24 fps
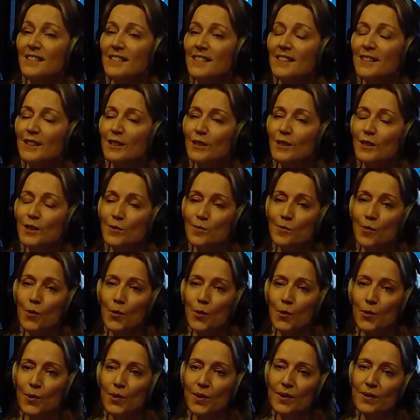the kind of
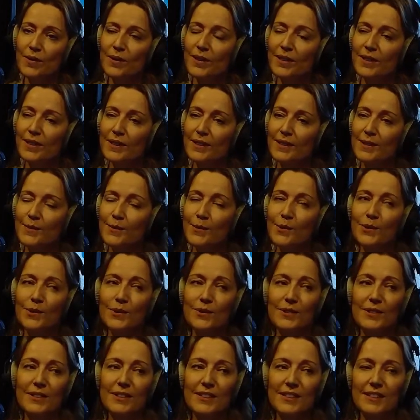support that your clients
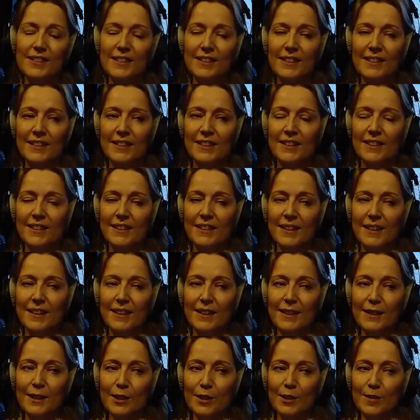want.
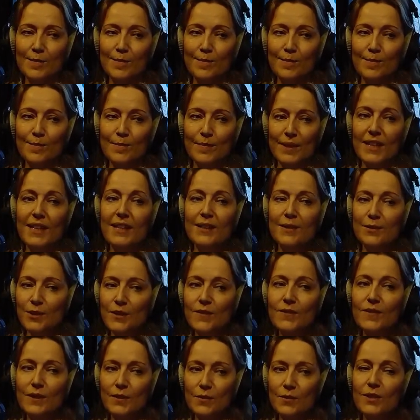It
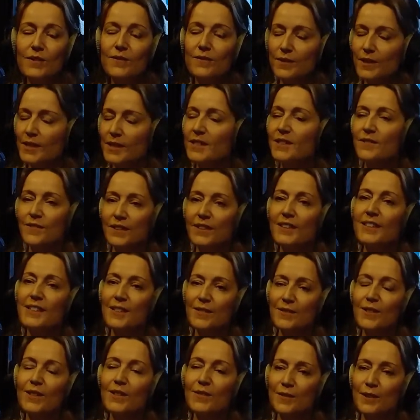was just a very
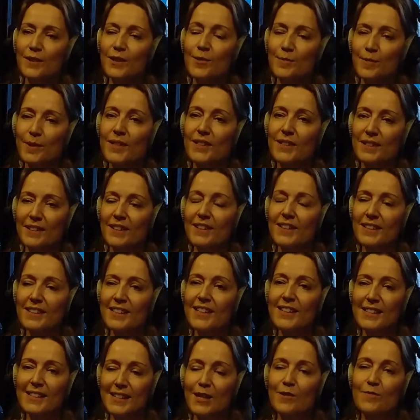different environment, and it
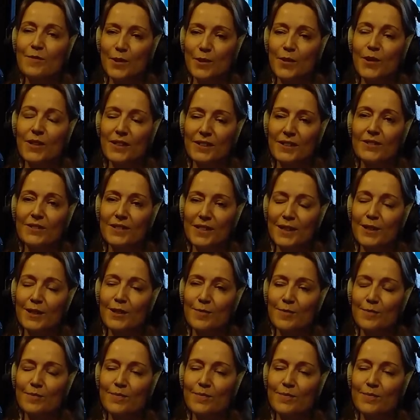did take me quite a long time.